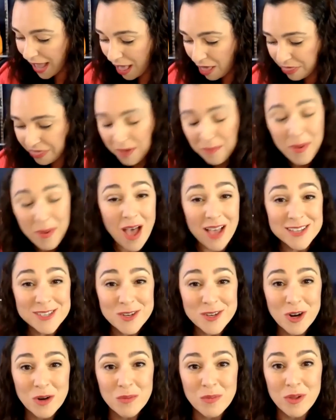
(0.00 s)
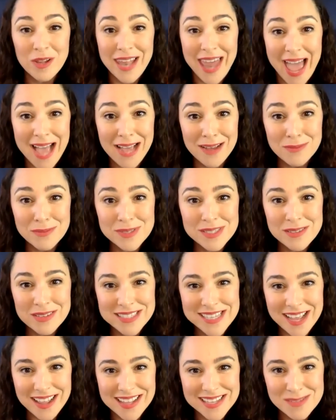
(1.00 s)
Healthy Paws Herbal Labs?
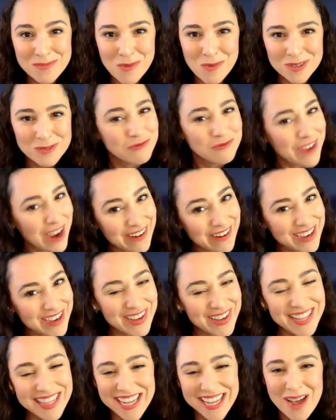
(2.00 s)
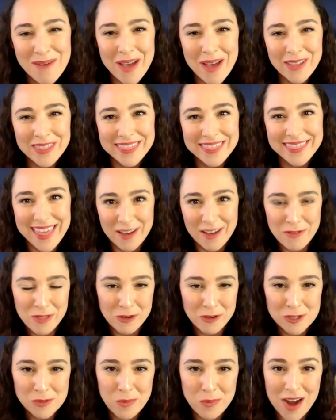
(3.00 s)
Tell us more, very quickly about
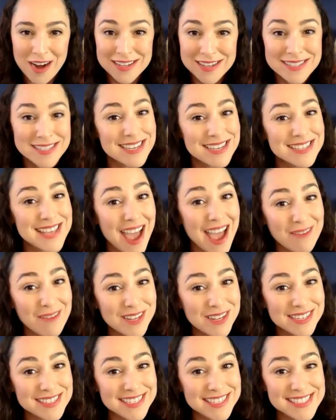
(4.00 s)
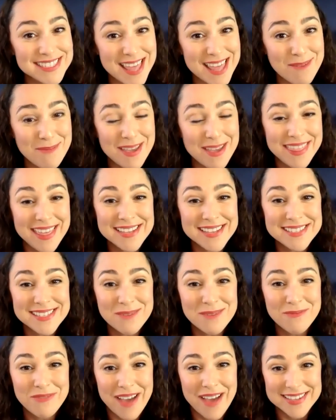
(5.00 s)
those products, because I've looked into them and they
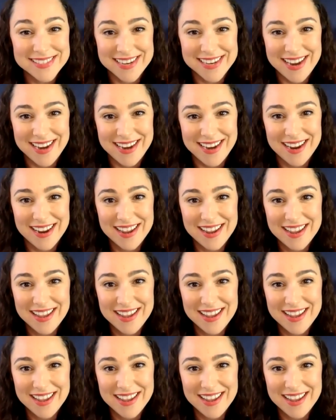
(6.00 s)
seem fascinating.